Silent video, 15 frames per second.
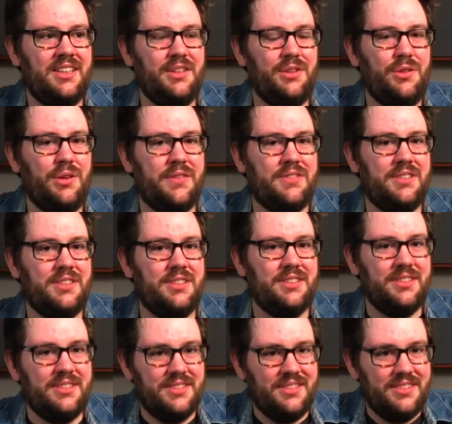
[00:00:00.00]
you have to
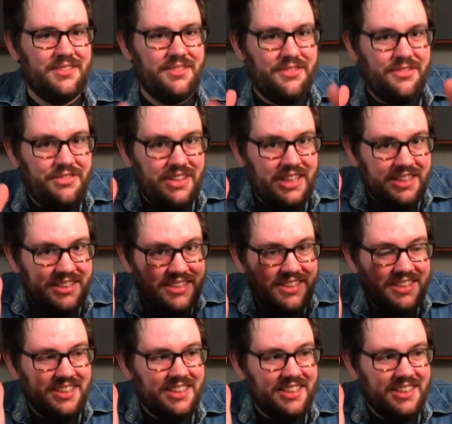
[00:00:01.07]
fit